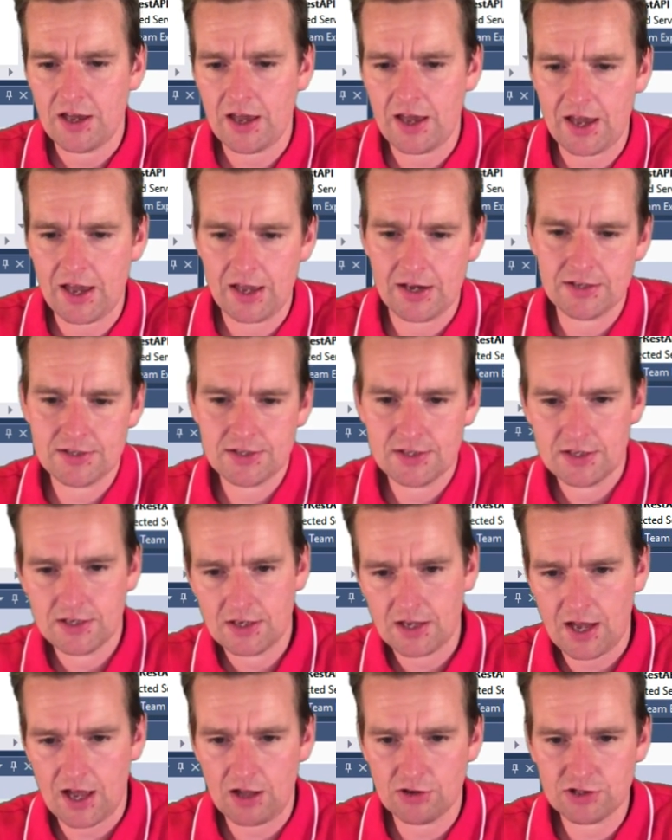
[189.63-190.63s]
and
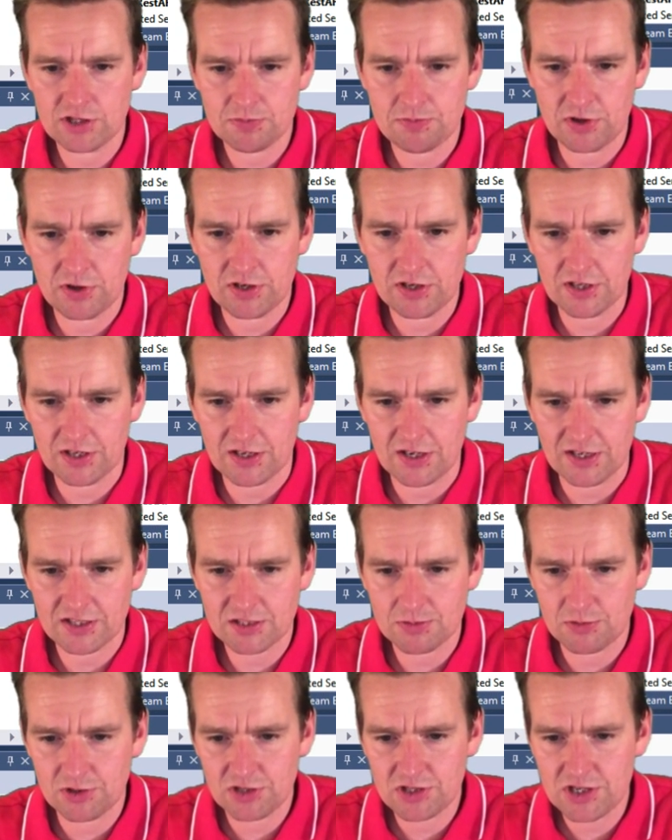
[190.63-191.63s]
I'll just put in the
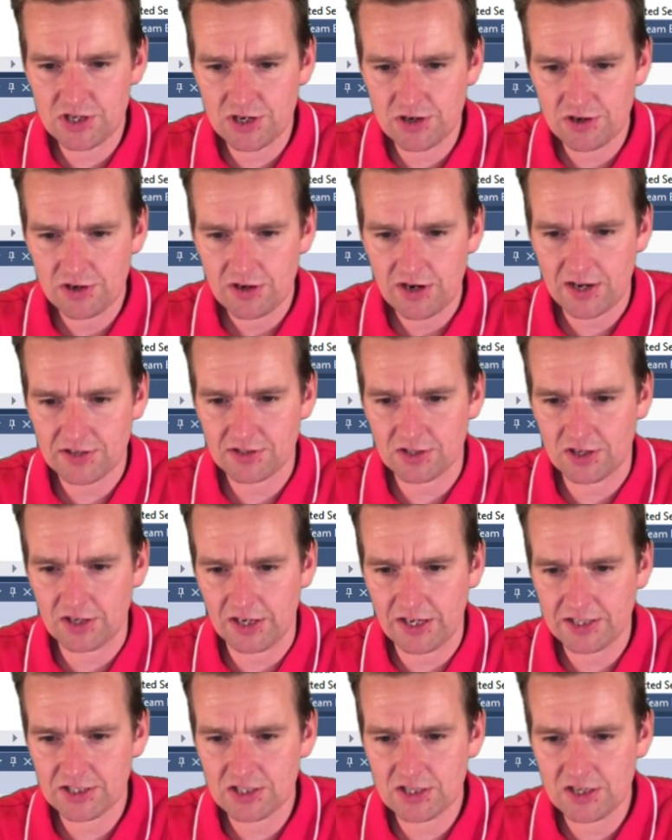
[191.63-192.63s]
customers here as the
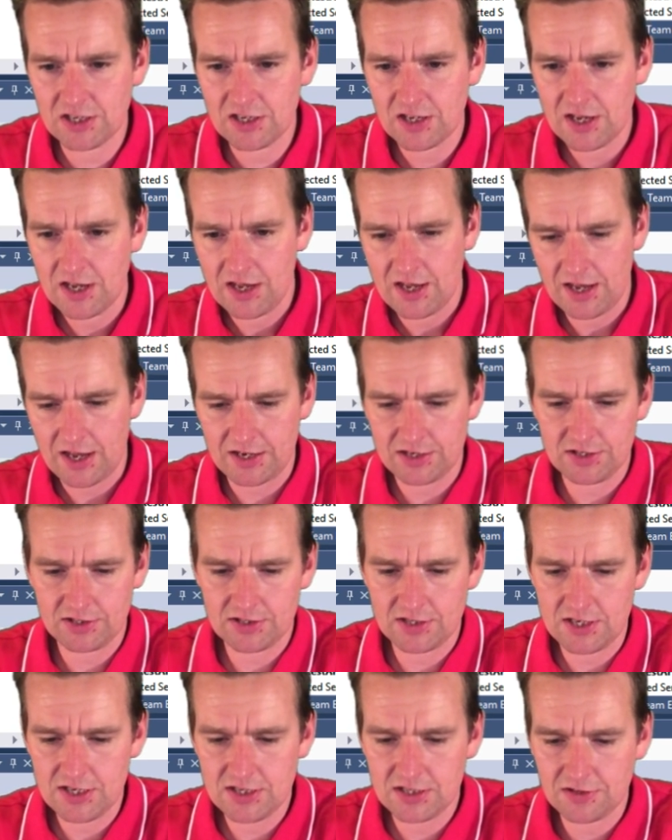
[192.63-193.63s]
collection, and
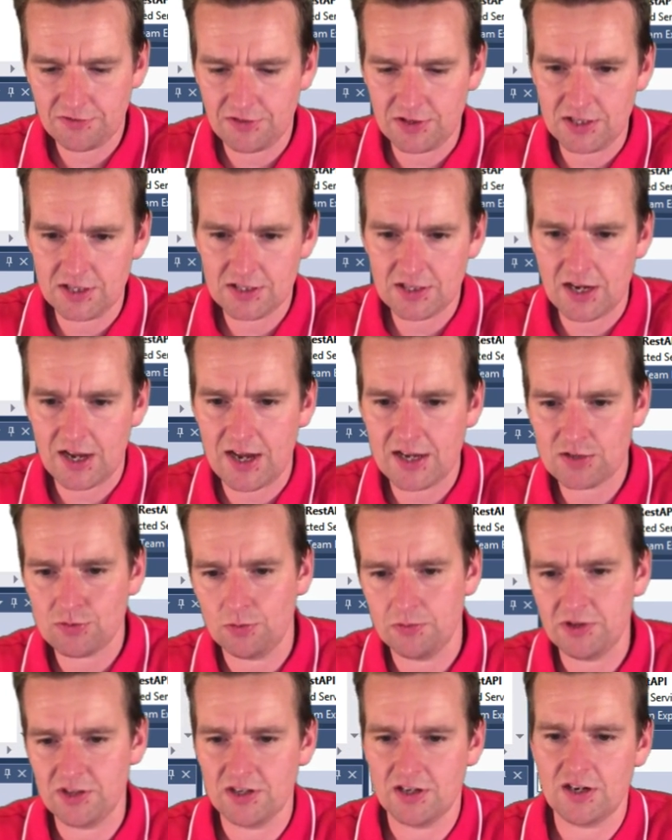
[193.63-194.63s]
just each of these guys
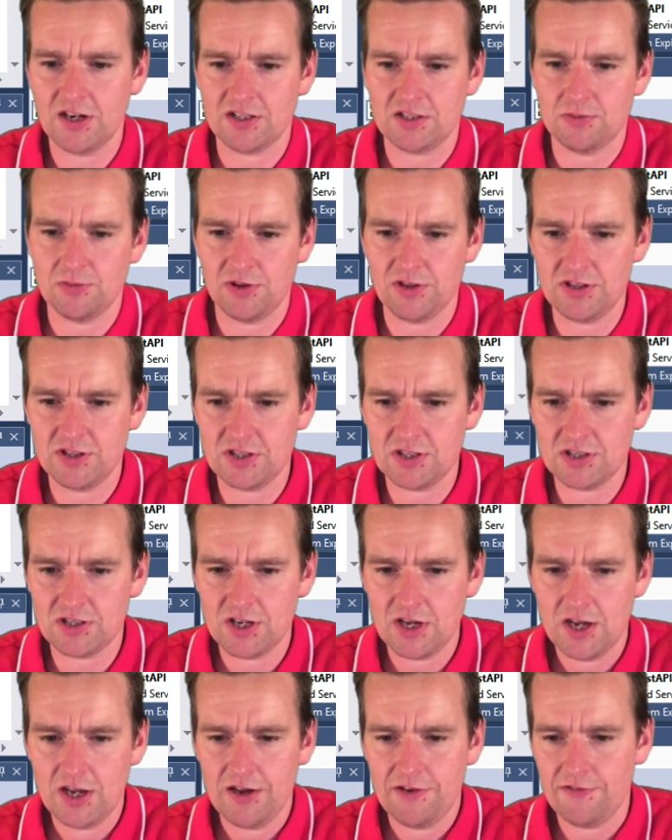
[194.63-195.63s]
will be the customer. This is
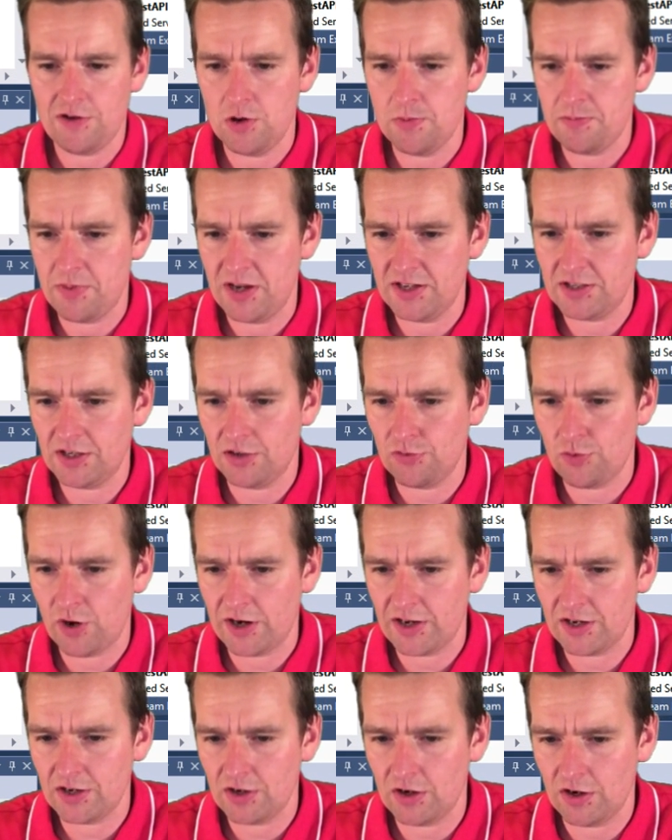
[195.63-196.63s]
very basic
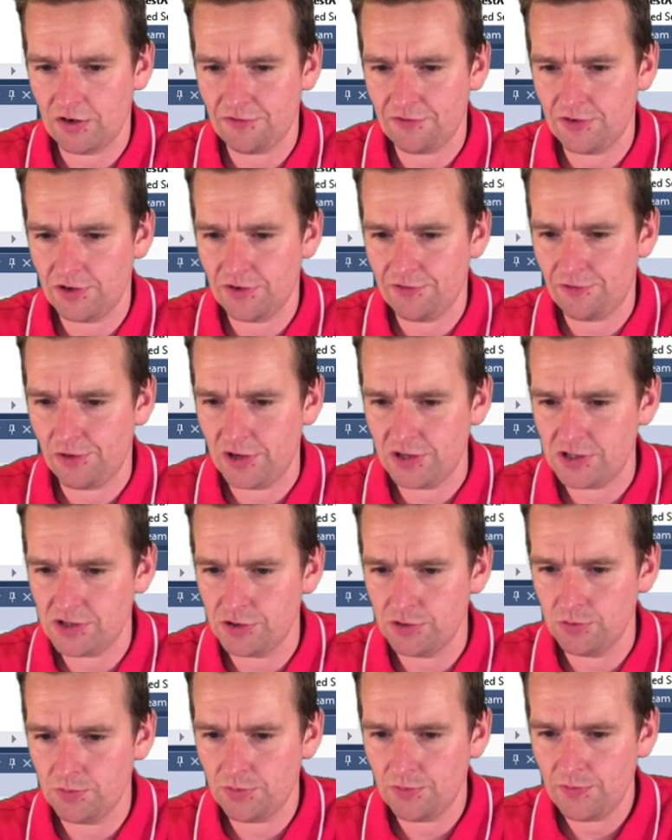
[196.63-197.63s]
running of for each
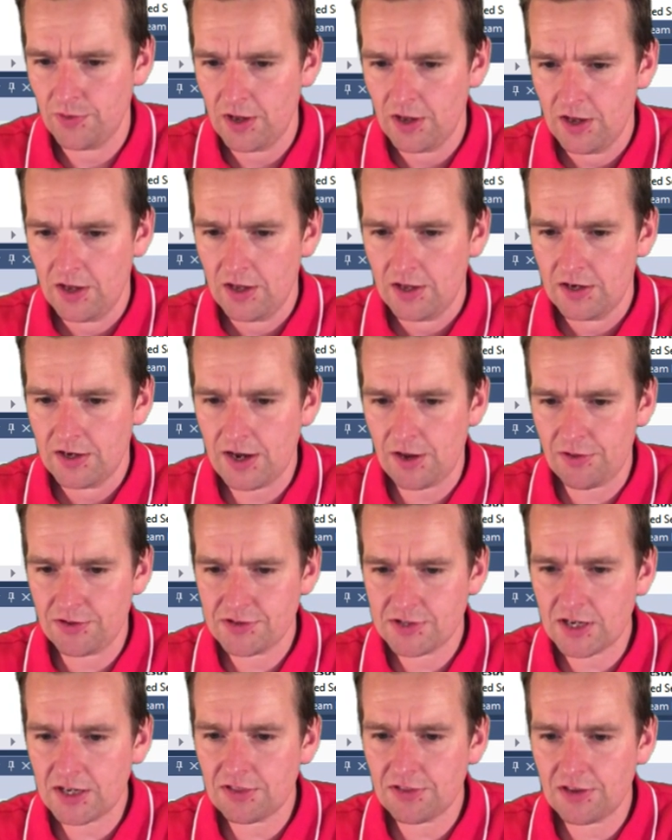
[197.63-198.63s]
loop. Now, the
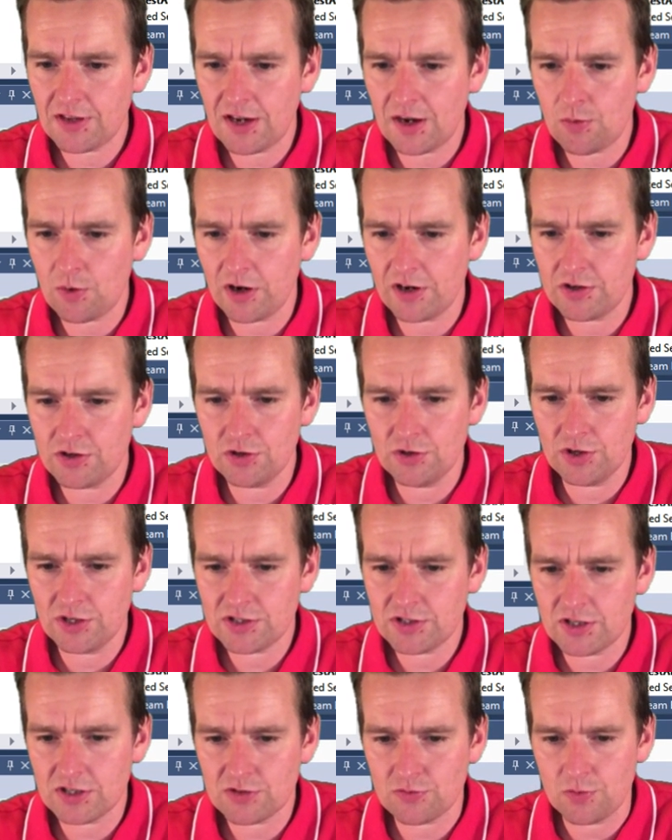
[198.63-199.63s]
second thing I want to do
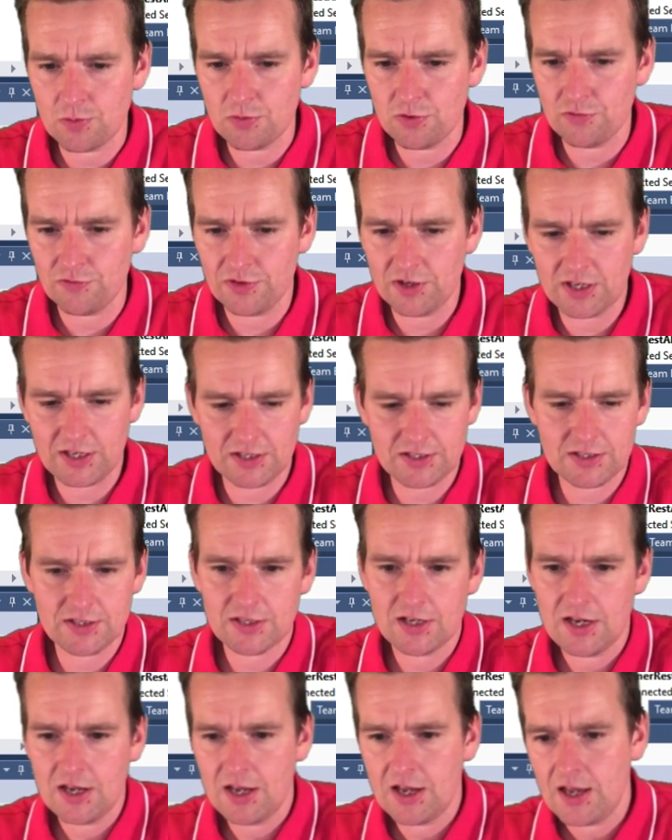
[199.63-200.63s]
is just remove
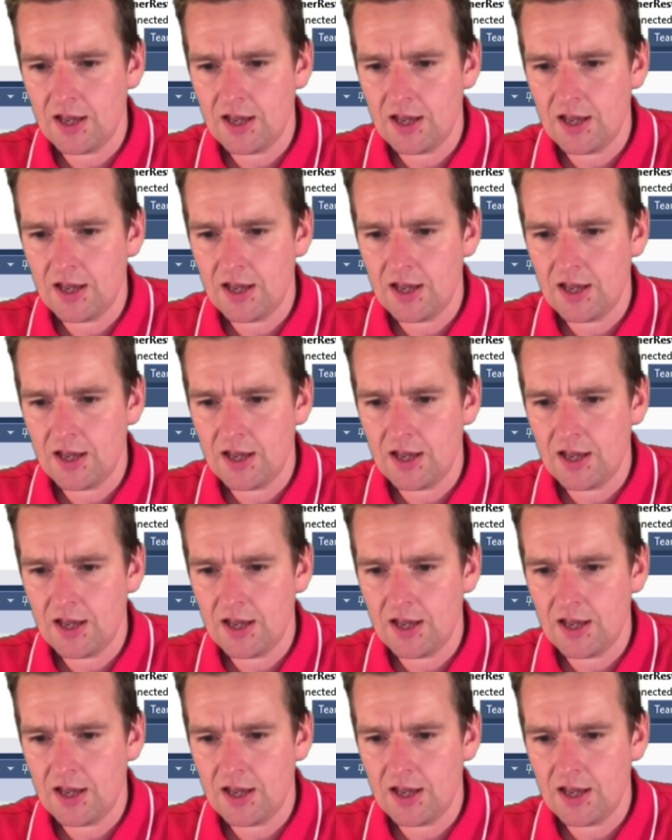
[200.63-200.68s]
this